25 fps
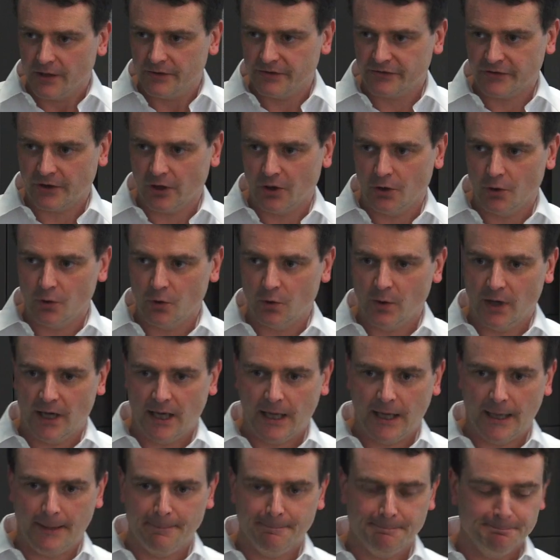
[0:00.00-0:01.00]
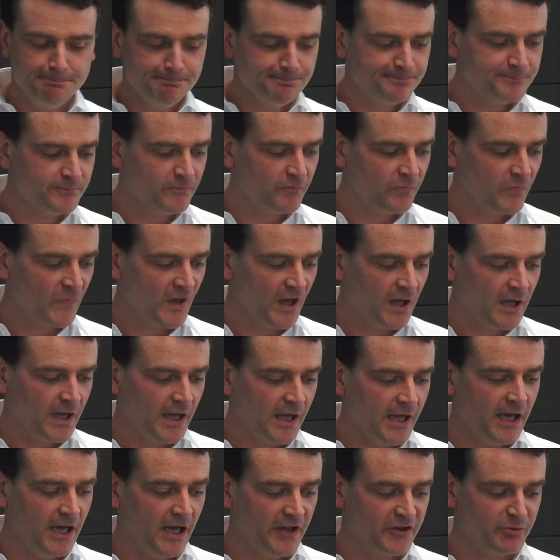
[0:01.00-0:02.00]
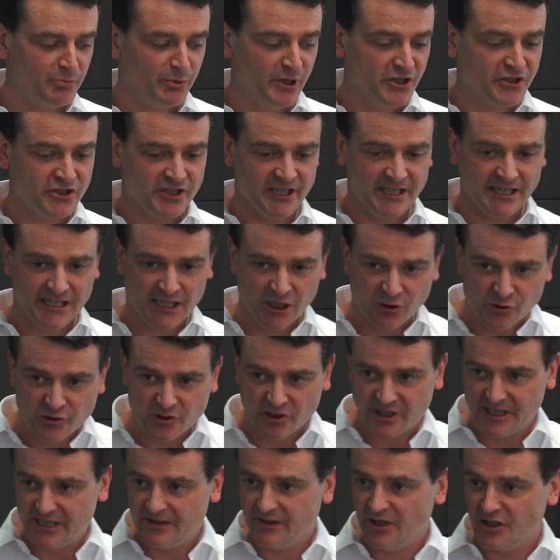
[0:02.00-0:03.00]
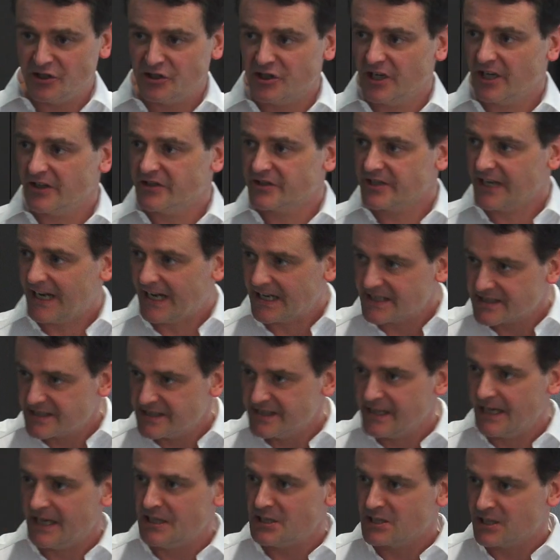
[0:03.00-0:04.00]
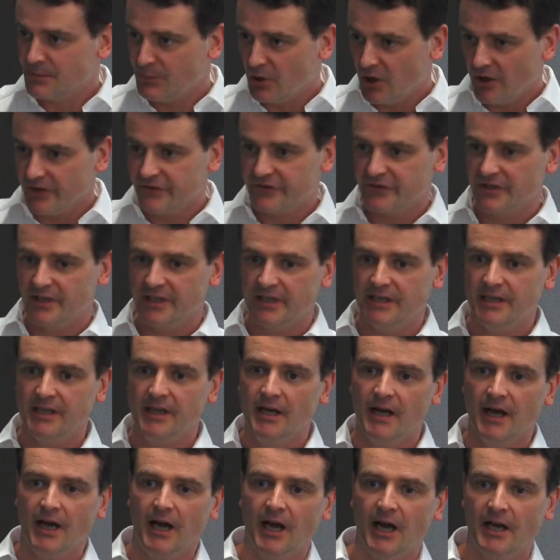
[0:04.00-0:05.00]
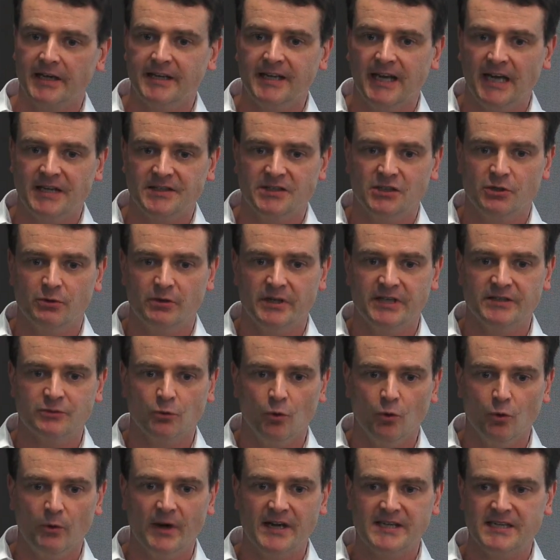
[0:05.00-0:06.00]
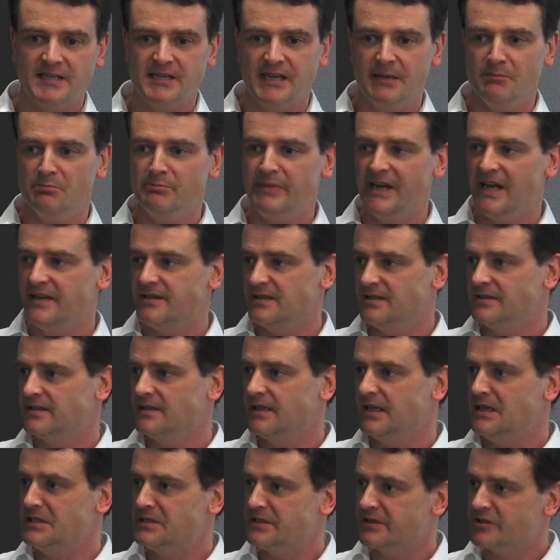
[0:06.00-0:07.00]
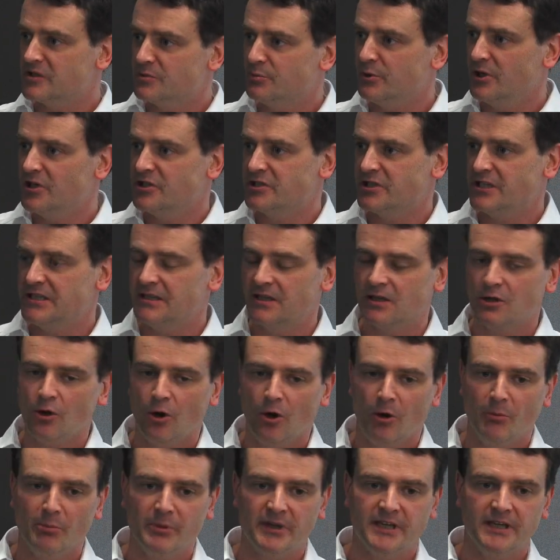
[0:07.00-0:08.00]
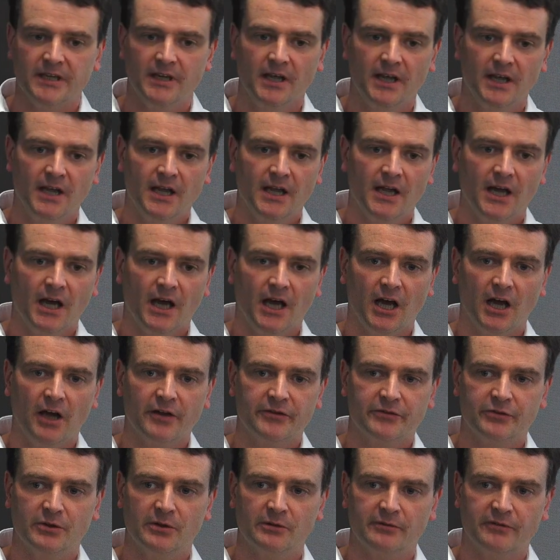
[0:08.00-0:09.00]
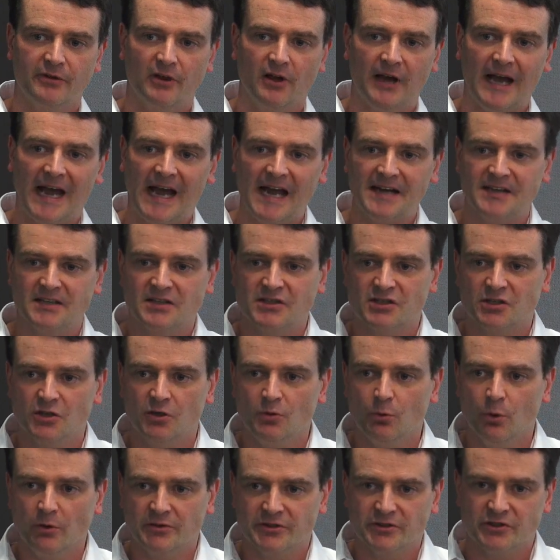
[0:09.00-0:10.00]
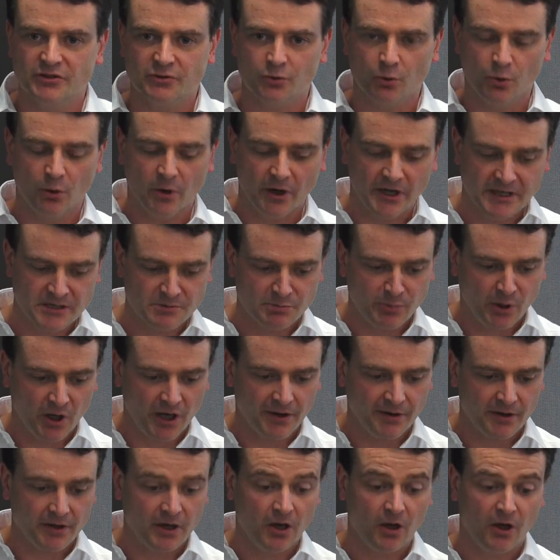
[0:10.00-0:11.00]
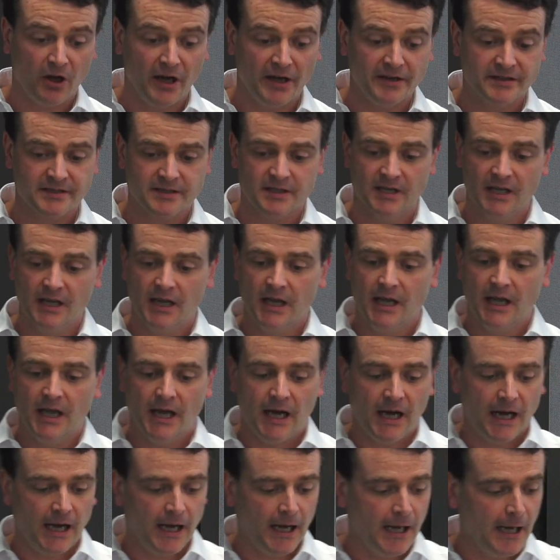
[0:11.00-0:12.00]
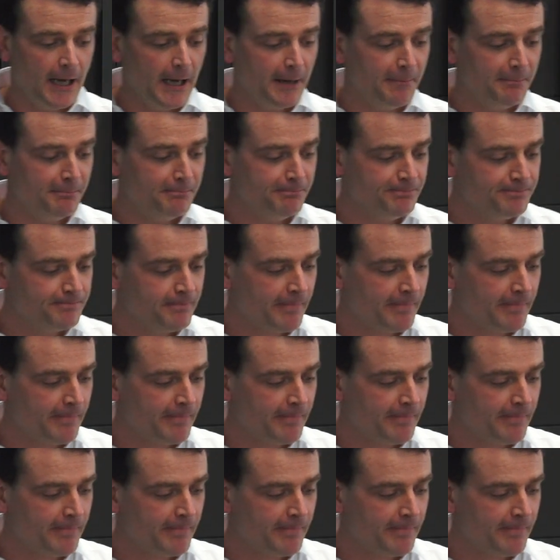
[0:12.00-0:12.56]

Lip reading: So a spreadsheet literally that just has the HMRC categories already embedded into the spreadsheet that can't be added to or destroyed by the client. I